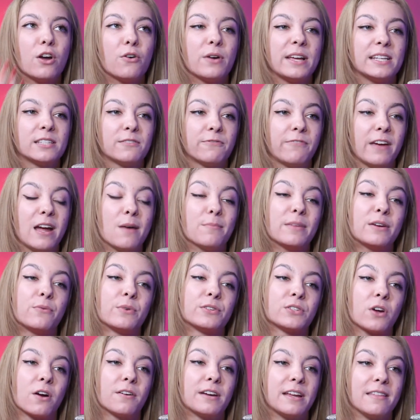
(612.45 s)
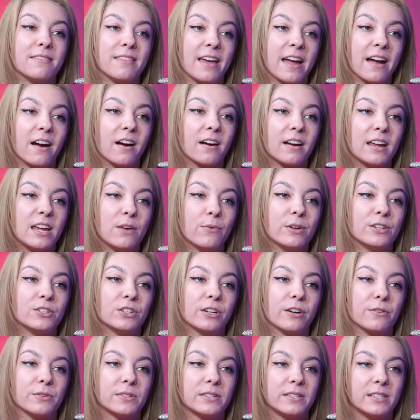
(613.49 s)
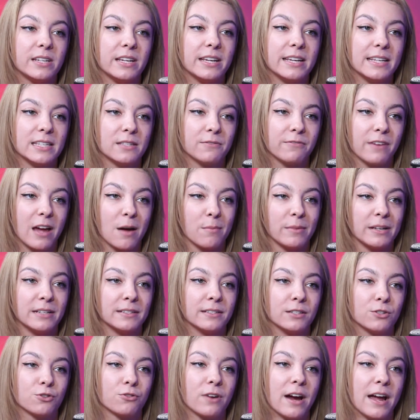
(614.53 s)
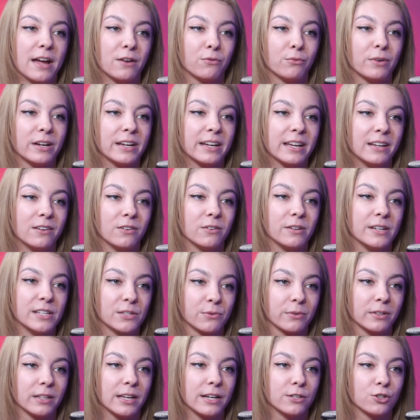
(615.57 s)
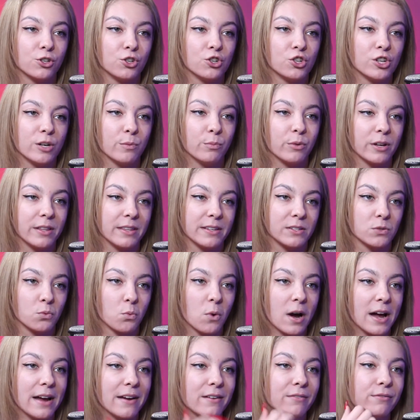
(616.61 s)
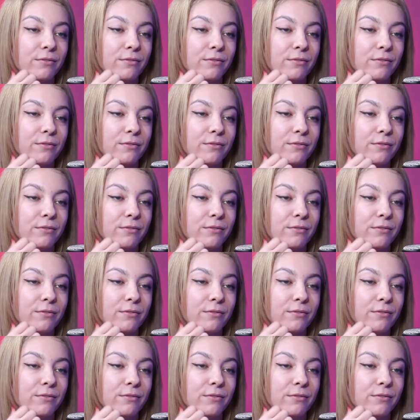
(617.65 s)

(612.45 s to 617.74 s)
no, his family was already there. He went to go see his family to try and rekindle his relationship with his wife.